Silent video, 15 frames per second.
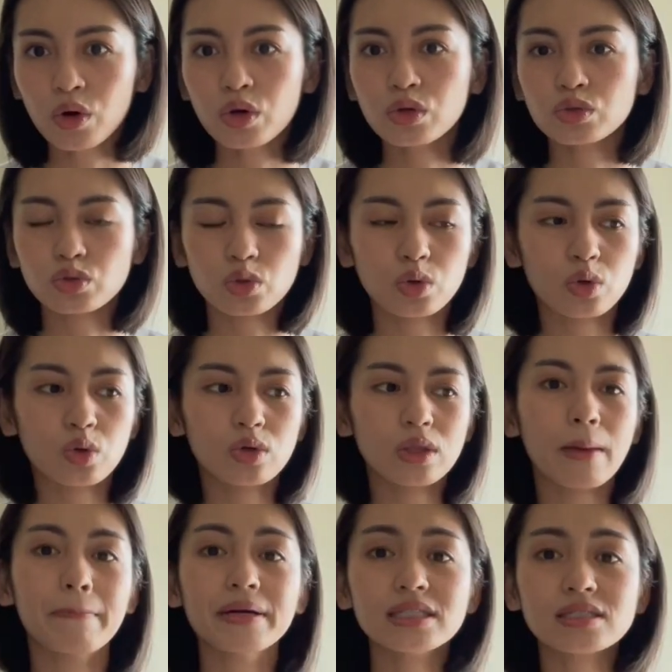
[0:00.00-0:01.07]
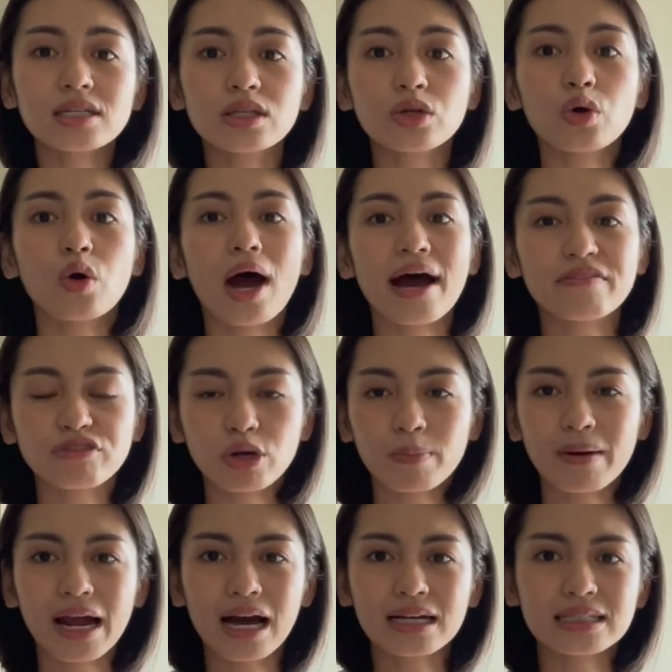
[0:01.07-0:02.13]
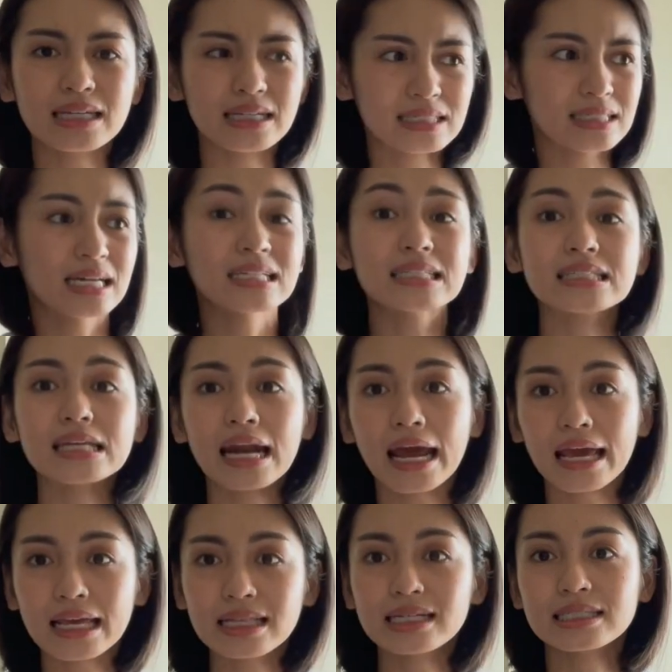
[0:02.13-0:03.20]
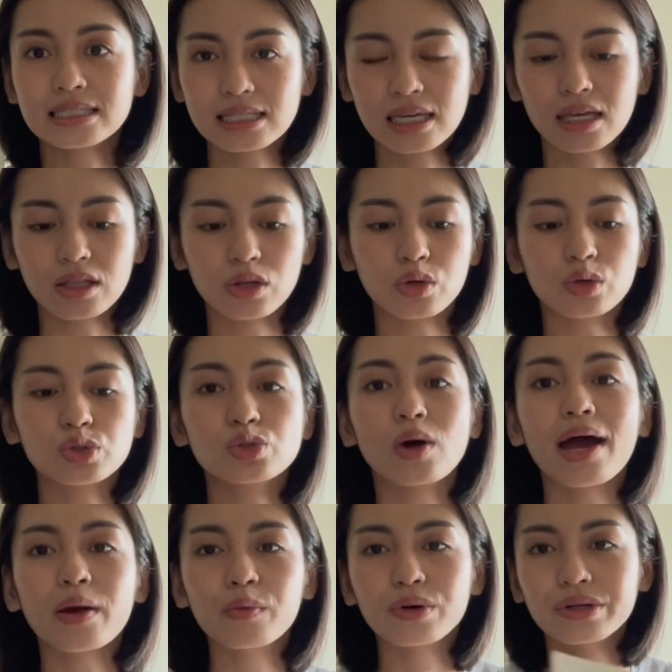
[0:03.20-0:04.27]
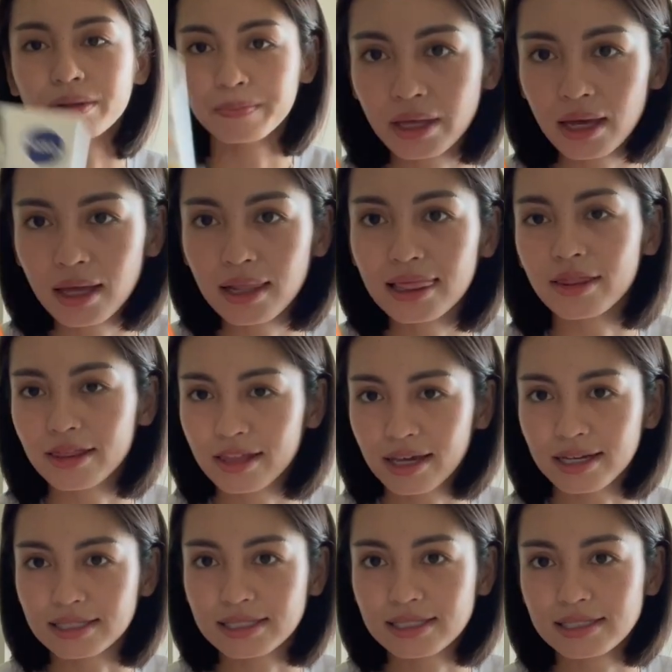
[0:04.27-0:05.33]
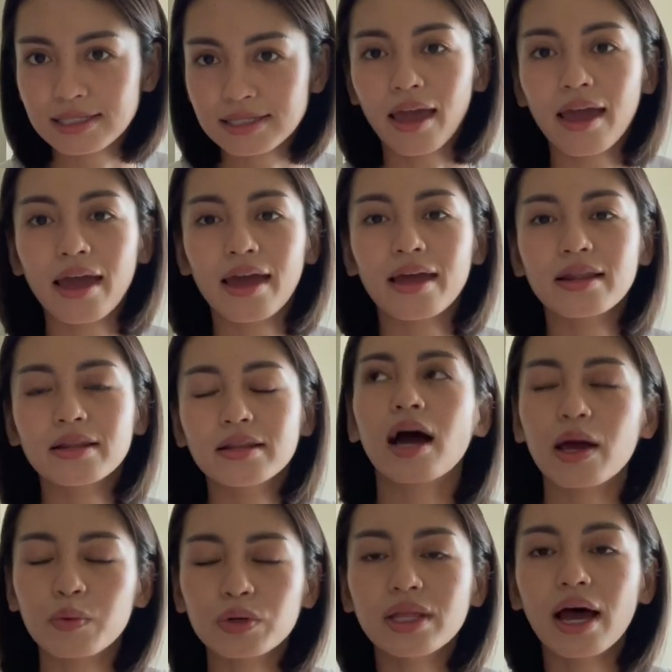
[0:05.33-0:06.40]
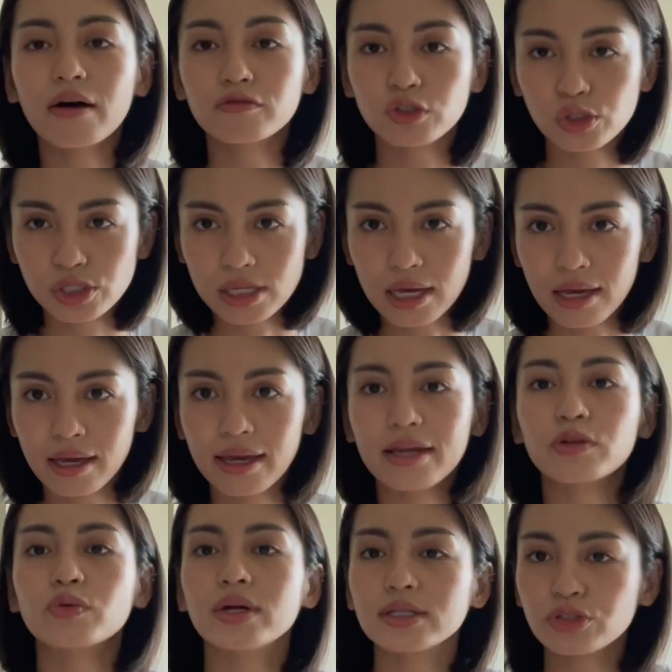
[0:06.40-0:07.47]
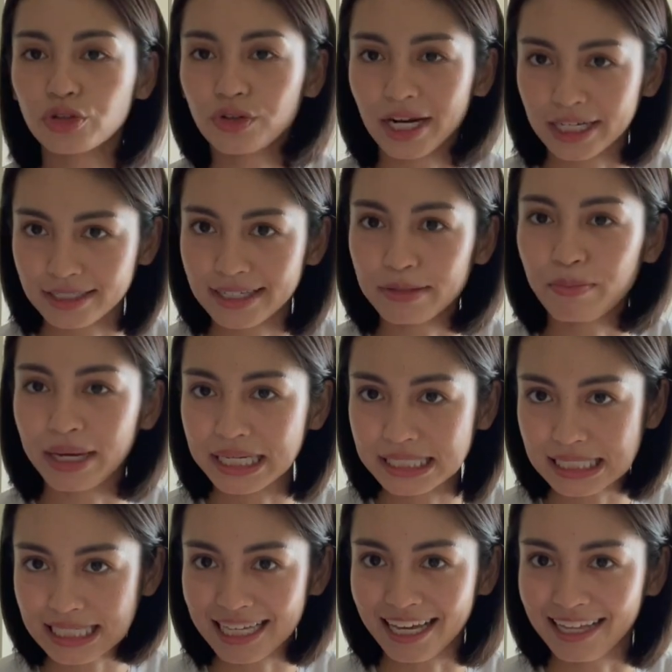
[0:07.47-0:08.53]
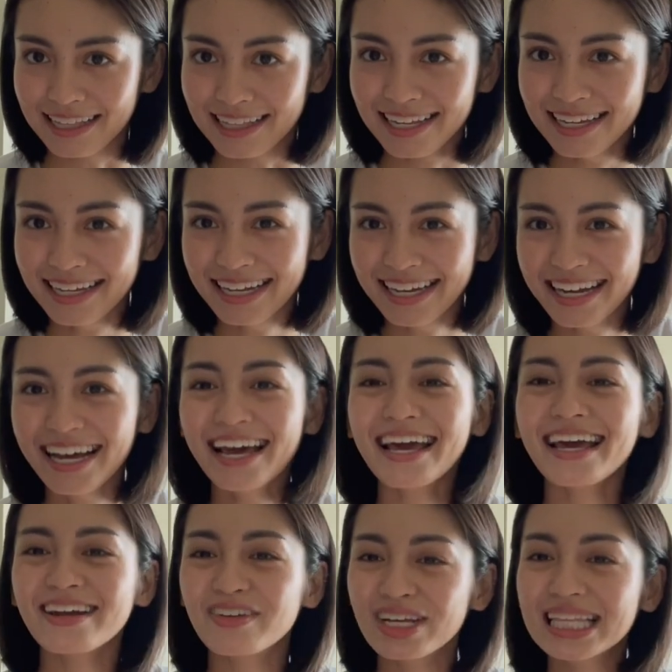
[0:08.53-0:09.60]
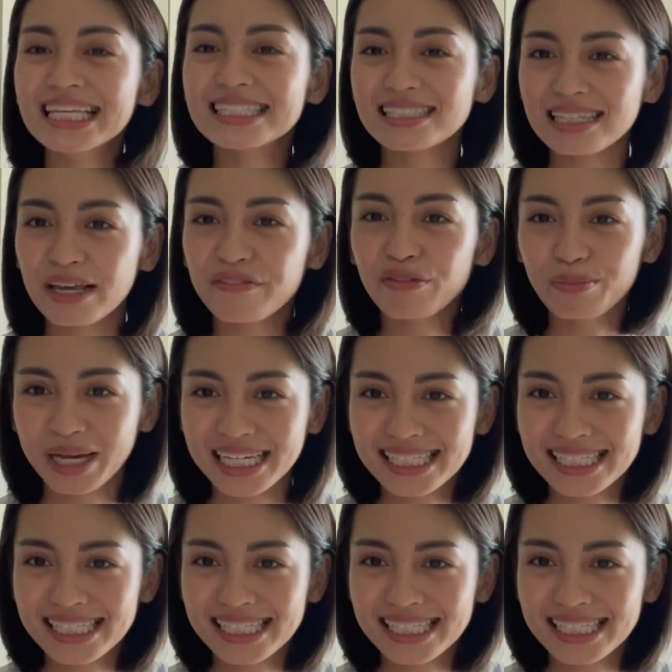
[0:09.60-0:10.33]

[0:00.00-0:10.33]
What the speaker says: So, napansin ko after practice, ang dry ng skin ko. So, I would use this. And I would have to say, it resurrected my skin. Really saved my